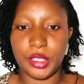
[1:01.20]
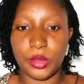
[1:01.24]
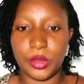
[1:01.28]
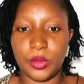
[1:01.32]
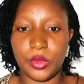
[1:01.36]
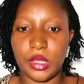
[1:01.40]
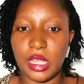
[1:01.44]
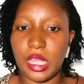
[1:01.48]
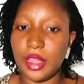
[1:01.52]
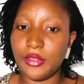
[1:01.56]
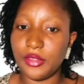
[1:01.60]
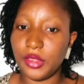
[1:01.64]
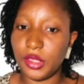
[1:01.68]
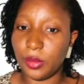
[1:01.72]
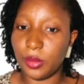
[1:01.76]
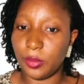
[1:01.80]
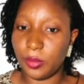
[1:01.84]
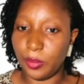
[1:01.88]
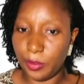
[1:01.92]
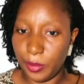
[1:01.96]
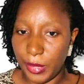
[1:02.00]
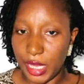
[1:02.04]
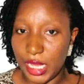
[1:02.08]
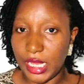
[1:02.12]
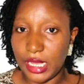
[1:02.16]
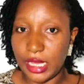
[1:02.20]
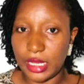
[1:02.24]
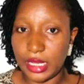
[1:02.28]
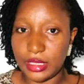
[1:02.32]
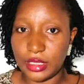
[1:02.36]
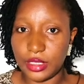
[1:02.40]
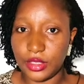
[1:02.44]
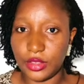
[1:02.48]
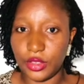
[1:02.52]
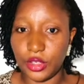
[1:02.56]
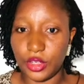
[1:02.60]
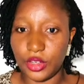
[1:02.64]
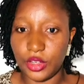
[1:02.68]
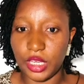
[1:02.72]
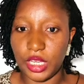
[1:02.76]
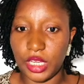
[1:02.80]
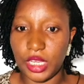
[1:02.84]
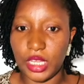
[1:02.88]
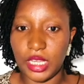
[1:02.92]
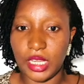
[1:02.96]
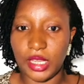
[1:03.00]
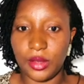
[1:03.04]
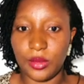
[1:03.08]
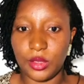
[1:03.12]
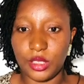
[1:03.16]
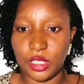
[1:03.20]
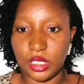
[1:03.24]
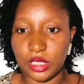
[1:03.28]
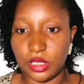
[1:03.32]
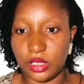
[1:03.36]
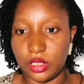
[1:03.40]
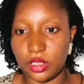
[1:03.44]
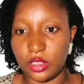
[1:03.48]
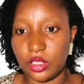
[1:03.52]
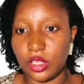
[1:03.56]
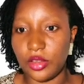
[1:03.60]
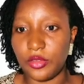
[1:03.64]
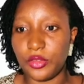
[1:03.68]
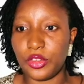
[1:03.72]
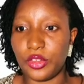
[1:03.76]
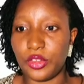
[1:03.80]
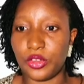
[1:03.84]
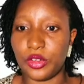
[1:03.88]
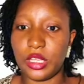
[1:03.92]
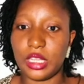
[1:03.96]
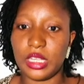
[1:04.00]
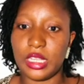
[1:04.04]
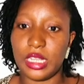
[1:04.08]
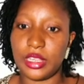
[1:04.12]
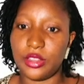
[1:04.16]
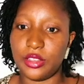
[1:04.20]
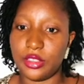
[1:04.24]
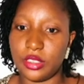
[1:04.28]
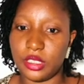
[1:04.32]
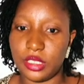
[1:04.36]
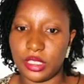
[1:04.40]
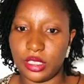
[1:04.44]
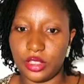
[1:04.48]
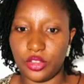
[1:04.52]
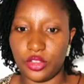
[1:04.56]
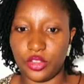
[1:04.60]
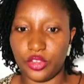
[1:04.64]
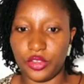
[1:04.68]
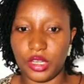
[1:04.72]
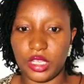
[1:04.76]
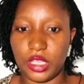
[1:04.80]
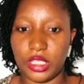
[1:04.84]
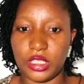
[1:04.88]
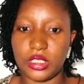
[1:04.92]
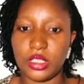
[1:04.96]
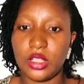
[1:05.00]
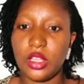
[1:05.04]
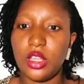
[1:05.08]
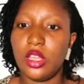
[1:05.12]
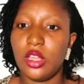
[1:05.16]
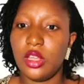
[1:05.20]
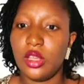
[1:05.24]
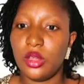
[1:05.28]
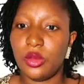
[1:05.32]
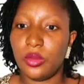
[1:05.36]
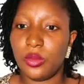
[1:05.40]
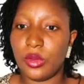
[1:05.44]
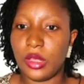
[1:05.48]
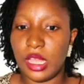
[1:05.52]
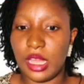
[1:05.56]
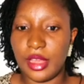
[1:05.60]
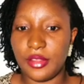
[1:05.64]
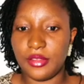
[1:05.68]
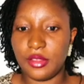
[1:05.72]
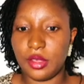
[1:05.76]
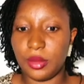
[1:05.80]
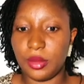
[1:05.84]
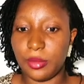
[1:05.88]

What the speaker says: sale, we have the main category here, which is the soft drink, and you see the drinks. We have